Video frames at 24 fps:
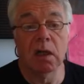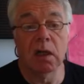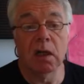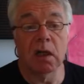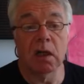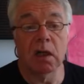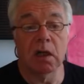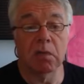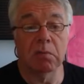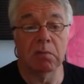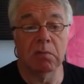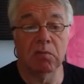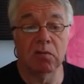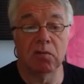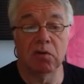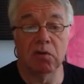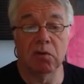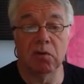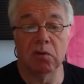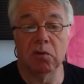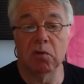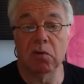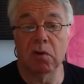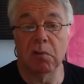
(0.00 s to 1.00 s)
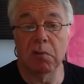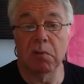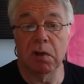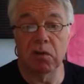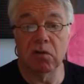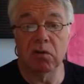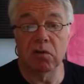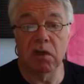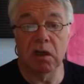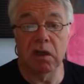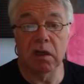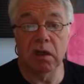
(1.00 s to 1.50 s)
to a
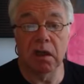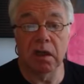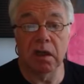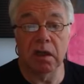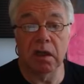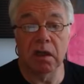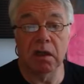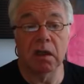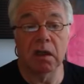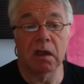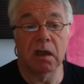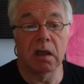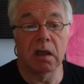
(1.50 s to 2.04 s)
much cleaner